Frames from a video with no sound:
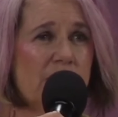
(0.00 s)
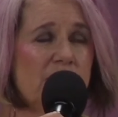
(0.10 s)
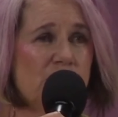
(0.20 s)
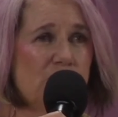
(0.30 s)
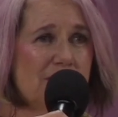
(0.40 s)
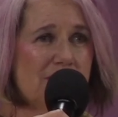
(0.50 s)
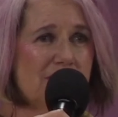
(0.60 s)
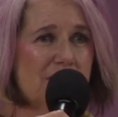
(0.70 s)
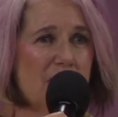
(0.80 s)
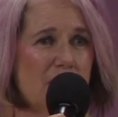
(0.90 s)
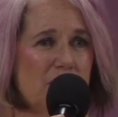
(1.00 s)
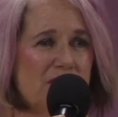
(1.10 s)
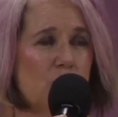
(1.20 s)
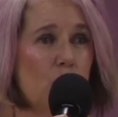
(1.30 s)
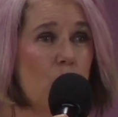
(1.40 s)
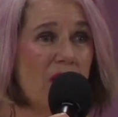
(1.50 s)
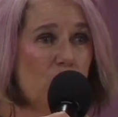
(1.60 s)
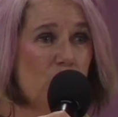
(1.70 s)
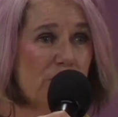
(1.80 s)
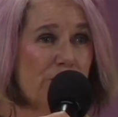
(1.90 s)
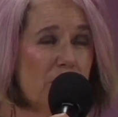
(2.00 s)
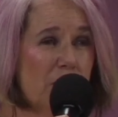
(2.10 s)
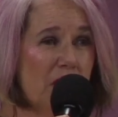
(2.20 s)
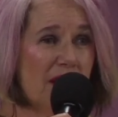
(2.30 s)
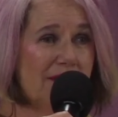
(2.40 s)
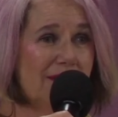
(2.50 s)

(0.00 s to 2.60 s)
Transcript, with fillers: And Jesus comes. One word from God